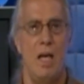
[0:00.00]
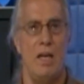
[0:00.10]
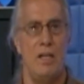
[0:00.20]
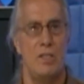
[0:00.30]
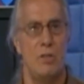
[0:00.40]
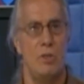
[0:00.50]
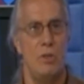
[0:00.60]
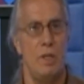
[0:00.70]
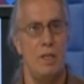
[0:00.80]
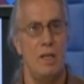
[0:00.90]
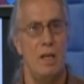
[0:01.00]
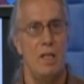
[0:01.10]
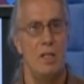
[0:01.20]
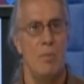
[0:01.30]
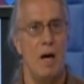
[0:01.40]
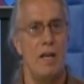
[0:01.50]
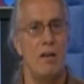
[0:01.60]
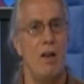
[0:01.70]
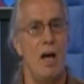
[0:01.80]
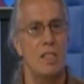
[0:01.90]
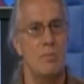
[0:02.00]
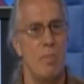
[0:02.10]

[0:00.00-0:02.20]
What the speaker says: And in so doing, the Mayan lost